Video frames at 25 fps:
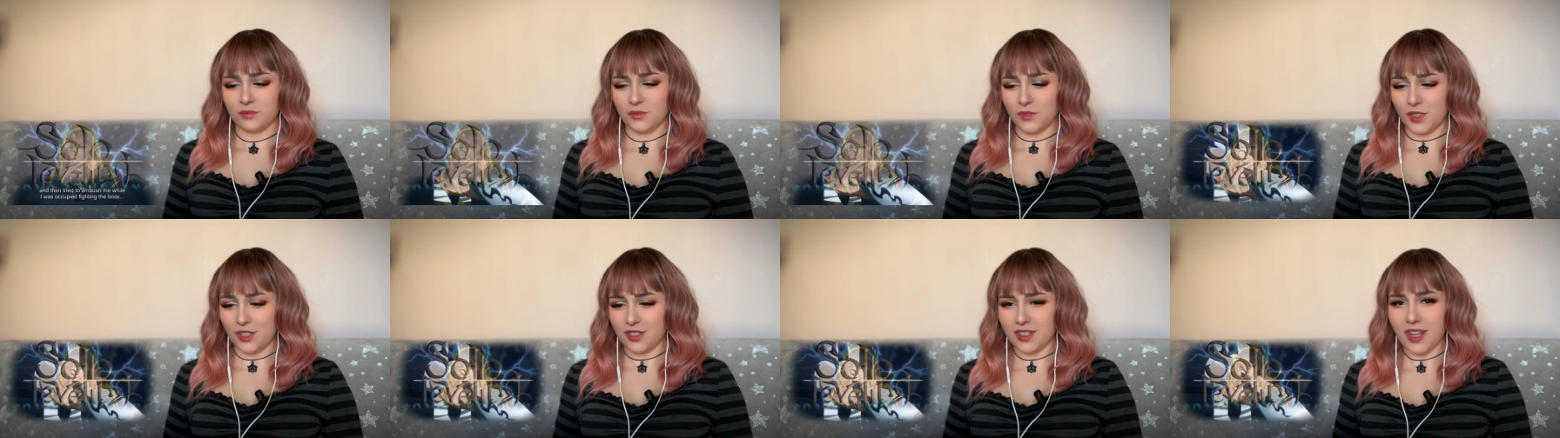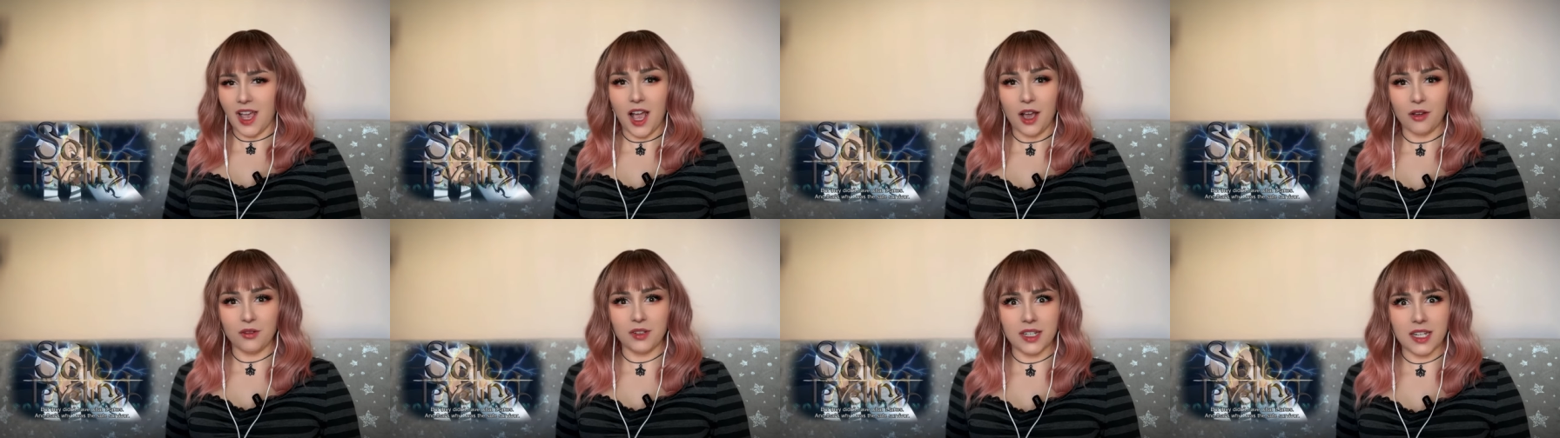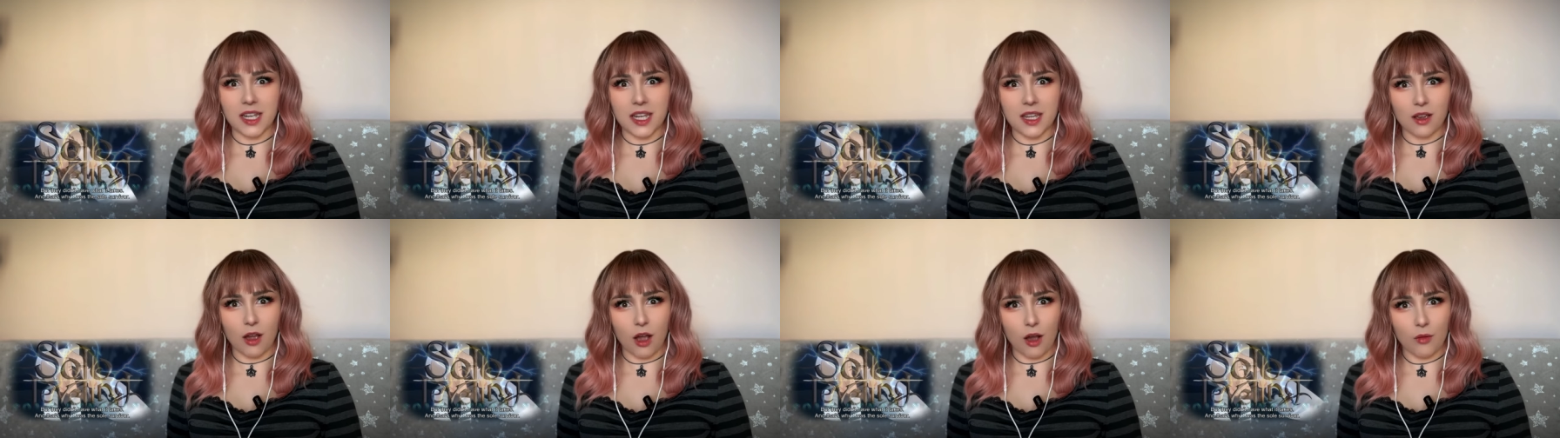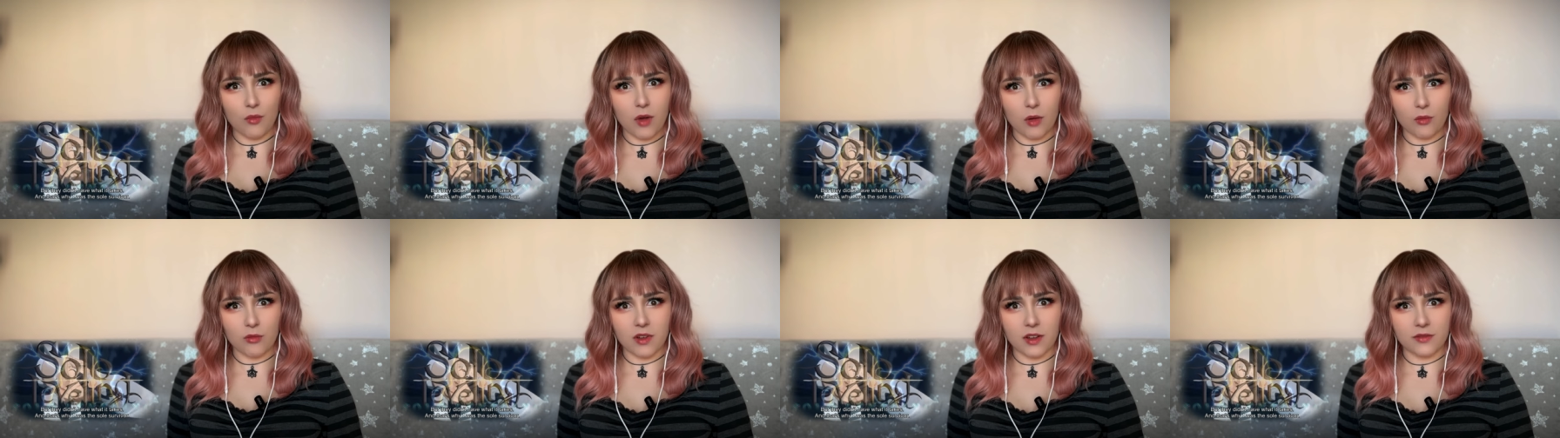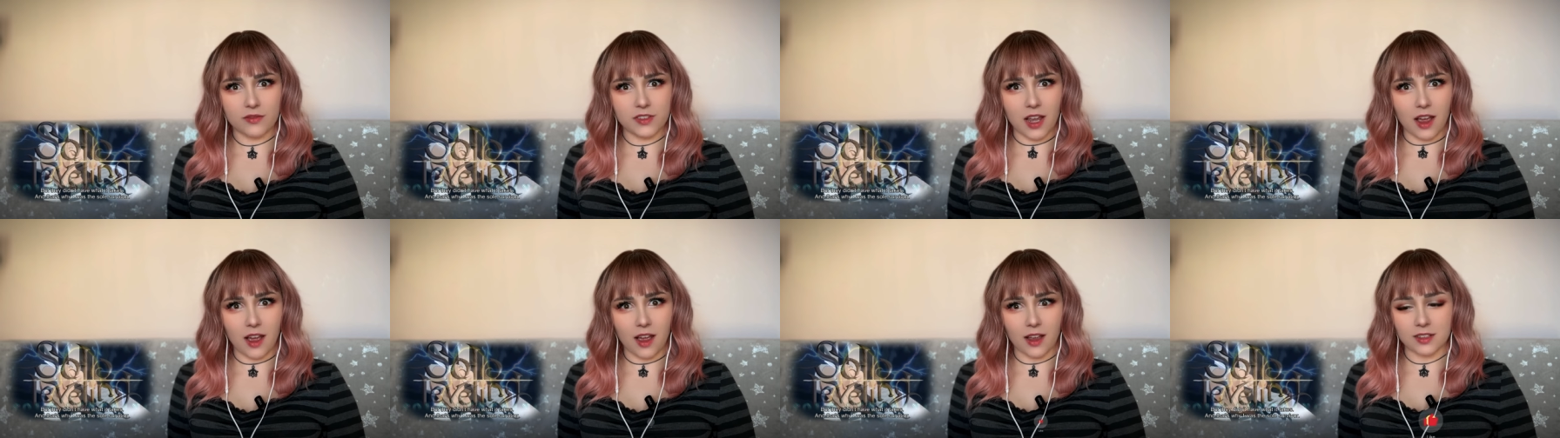Just how did he come up
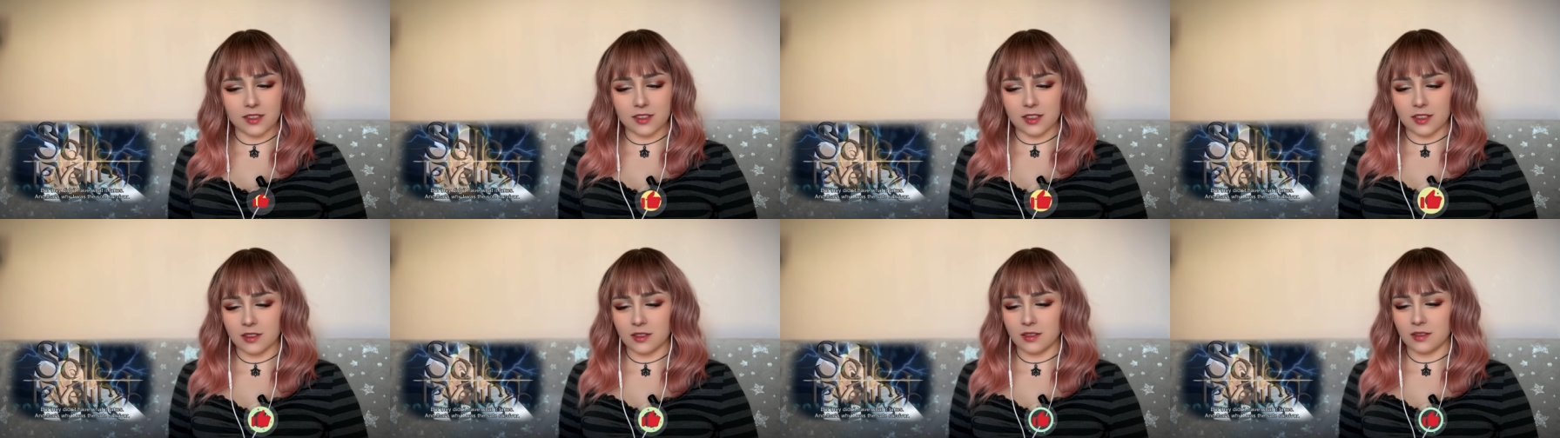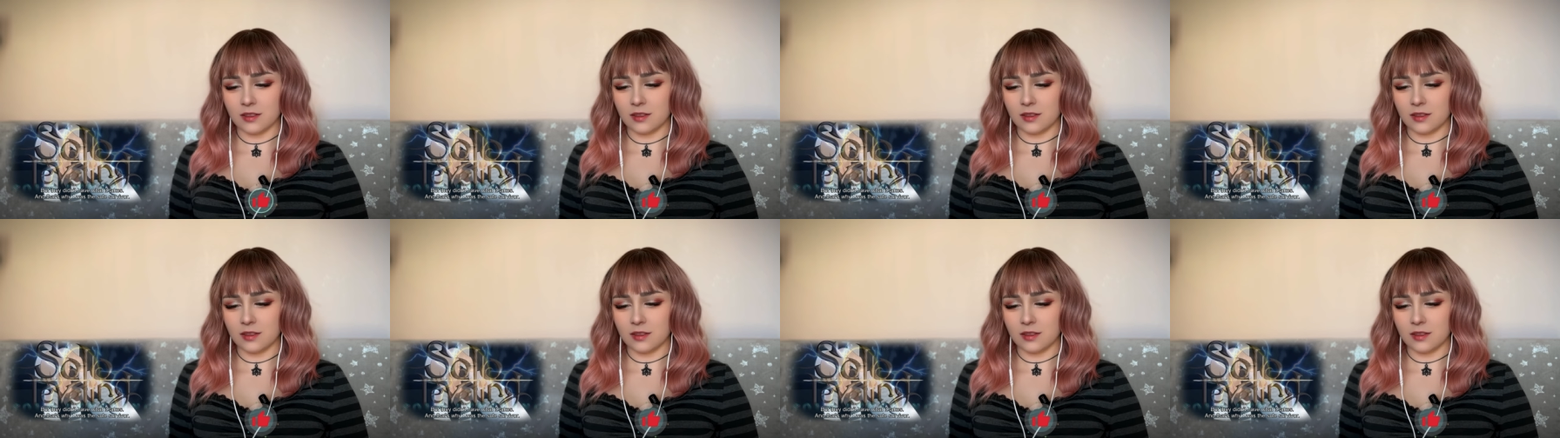with that?